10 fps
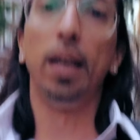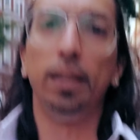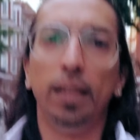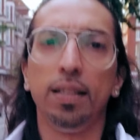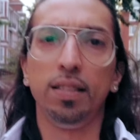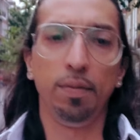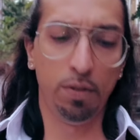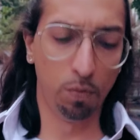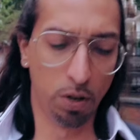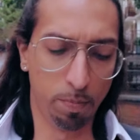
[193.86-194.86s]
and that
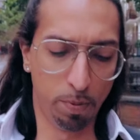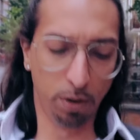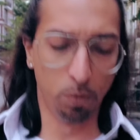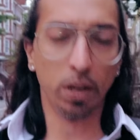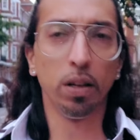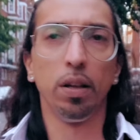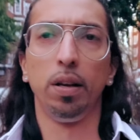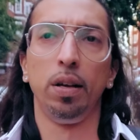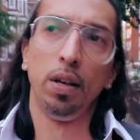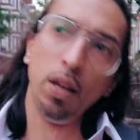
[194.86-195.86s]
seems to work pretty well,
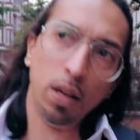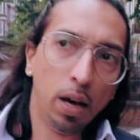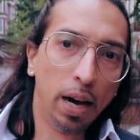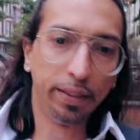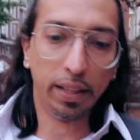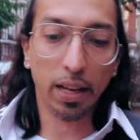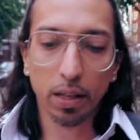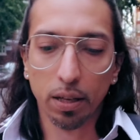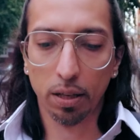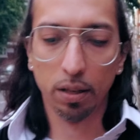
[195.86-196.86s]
I
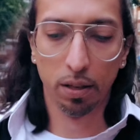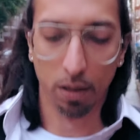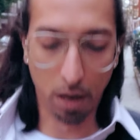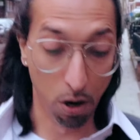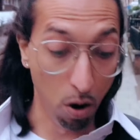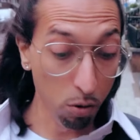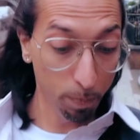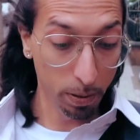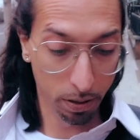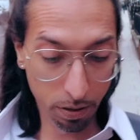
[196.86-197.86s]
think, I
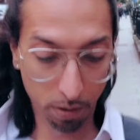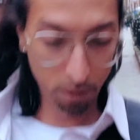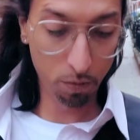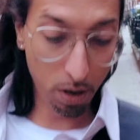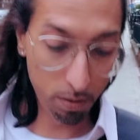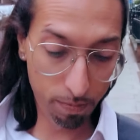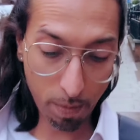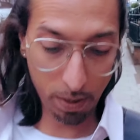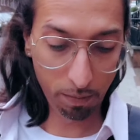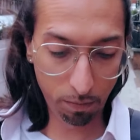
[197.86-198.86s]
hope. Well,
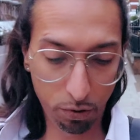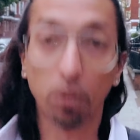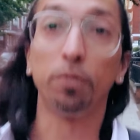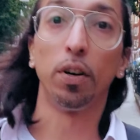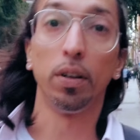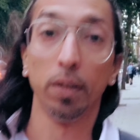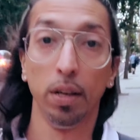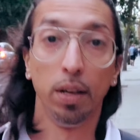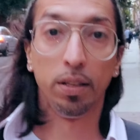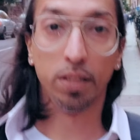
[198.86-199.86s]
I mean, so far,
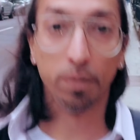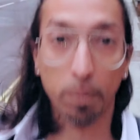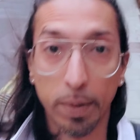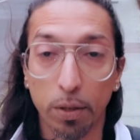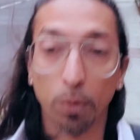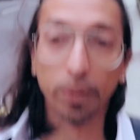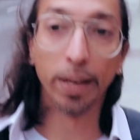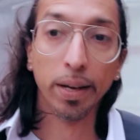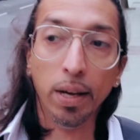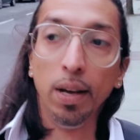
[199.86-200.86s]
it seems to be doing
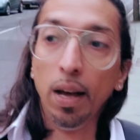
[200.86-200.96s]
that.